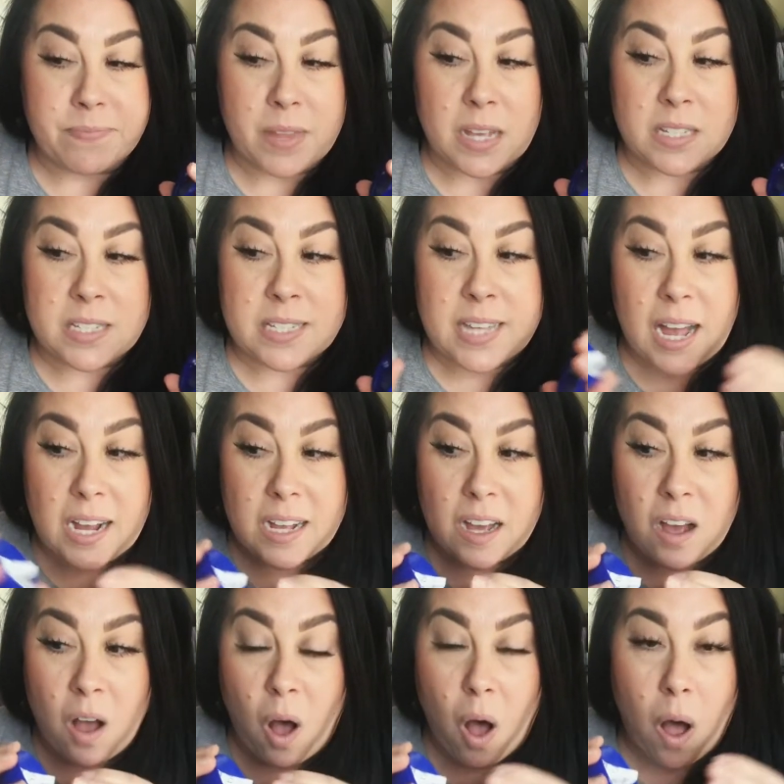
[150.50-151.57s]
suck
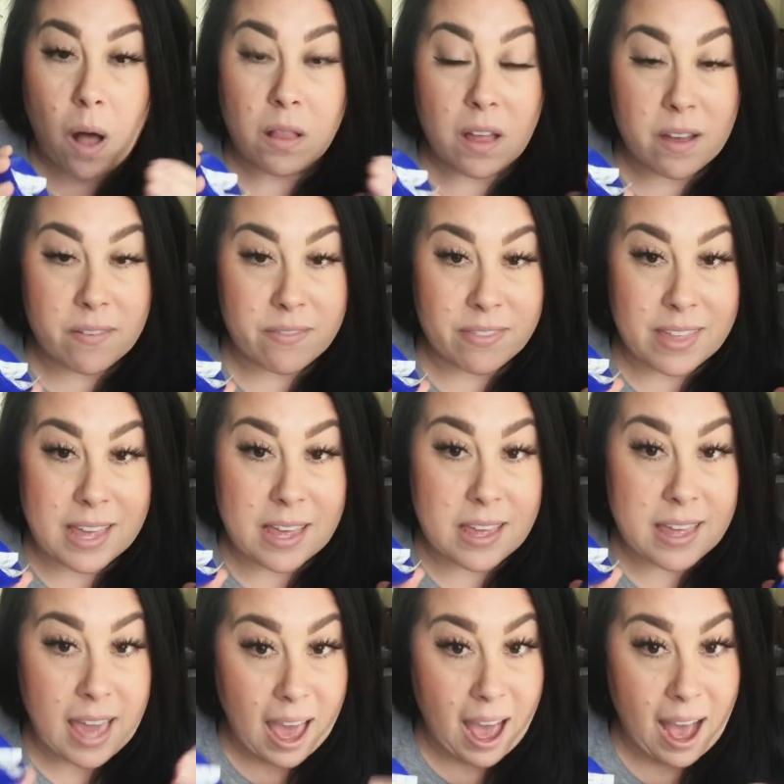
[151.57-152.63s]
all of the
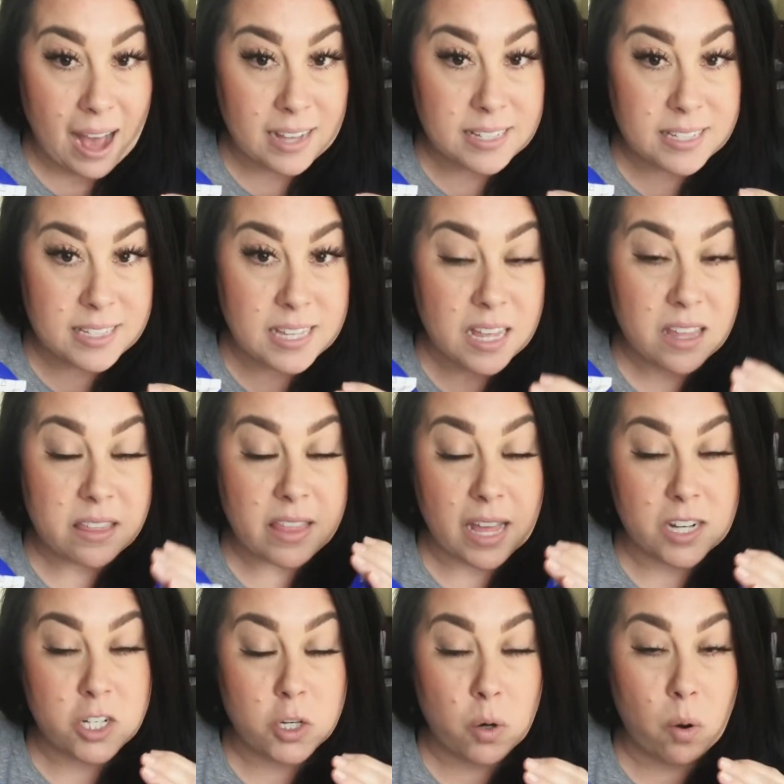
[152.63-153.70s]
gas
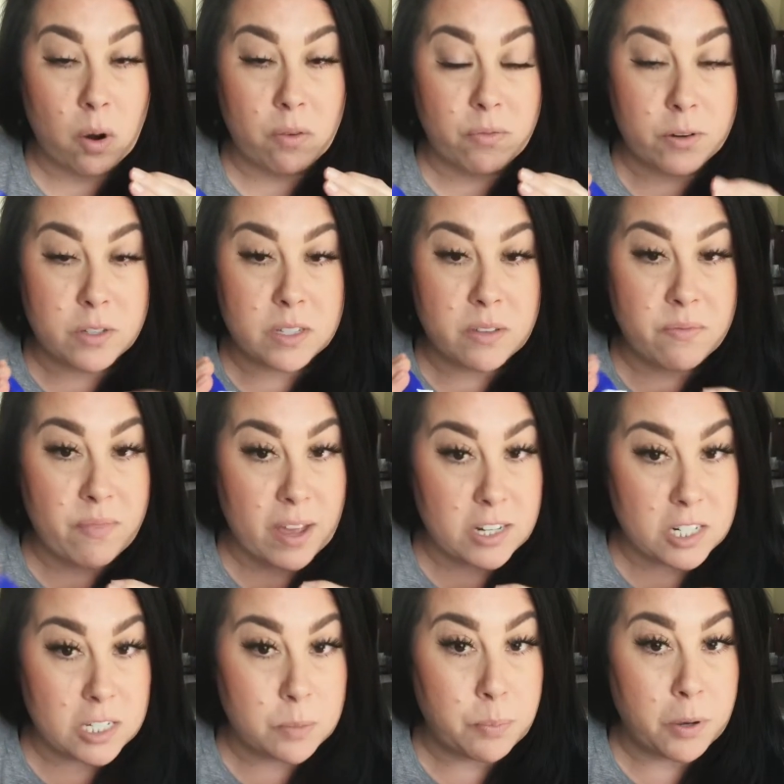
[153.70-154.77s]
that your fruits and
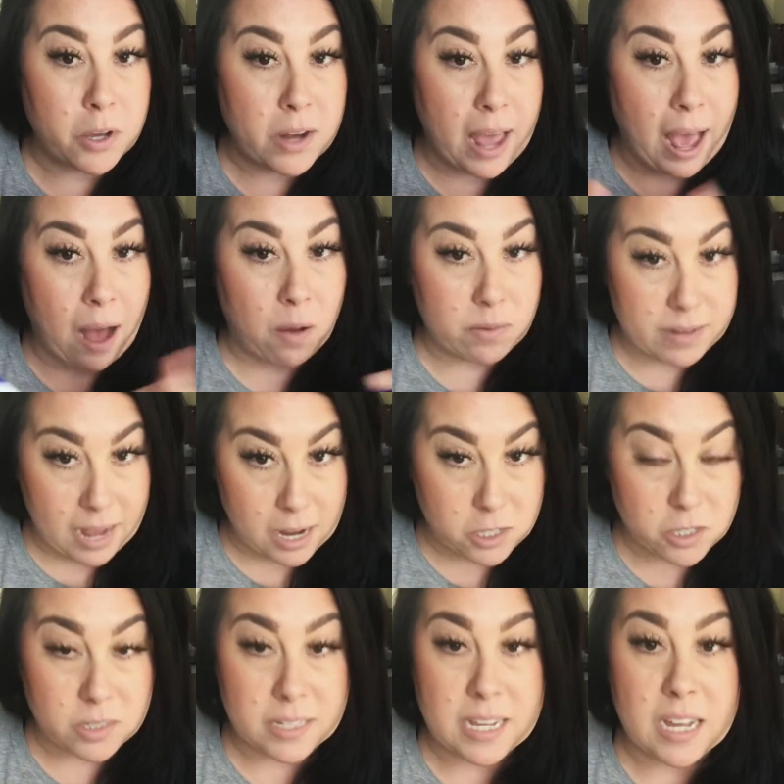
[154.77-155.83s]
veggies put out
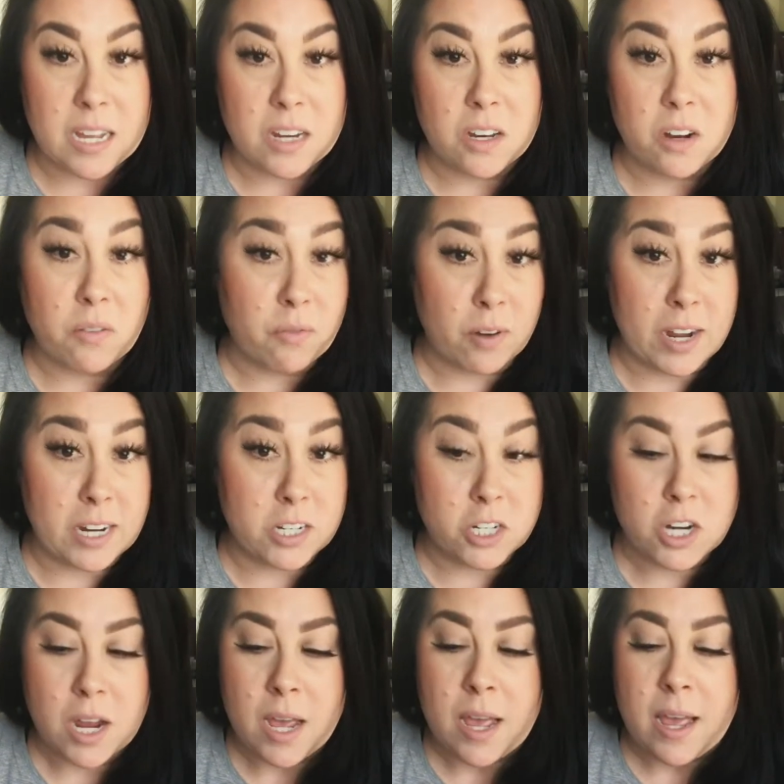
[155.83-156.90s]
naturally in your fridge.